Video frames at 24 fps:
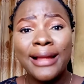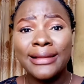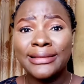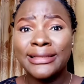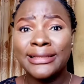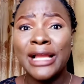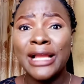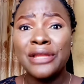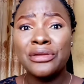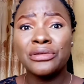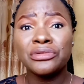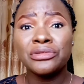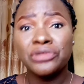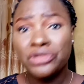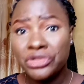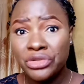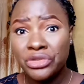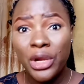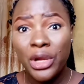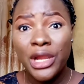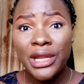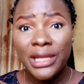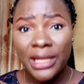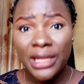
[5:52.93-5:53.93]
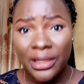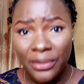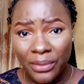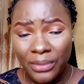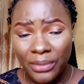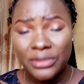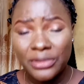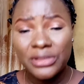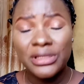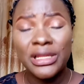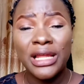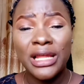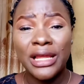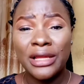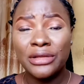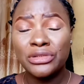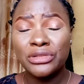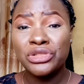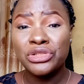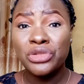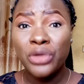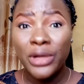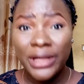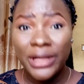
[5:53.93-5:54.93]
like you're throwing like you're
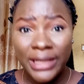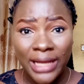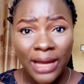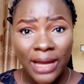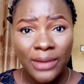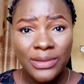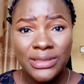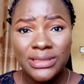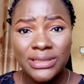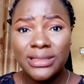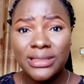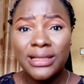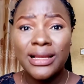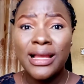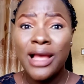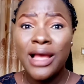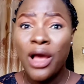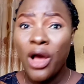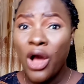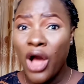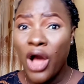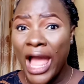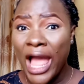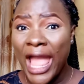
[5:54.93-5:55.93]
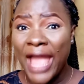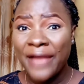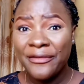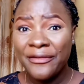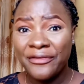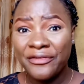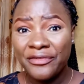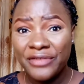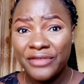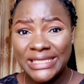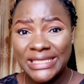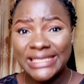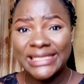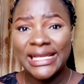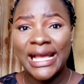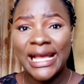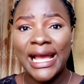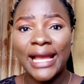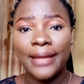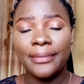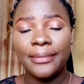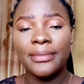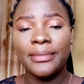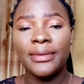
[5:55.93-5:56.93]
throwing out every
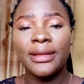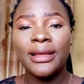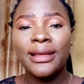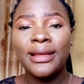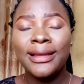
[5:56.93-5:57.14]
time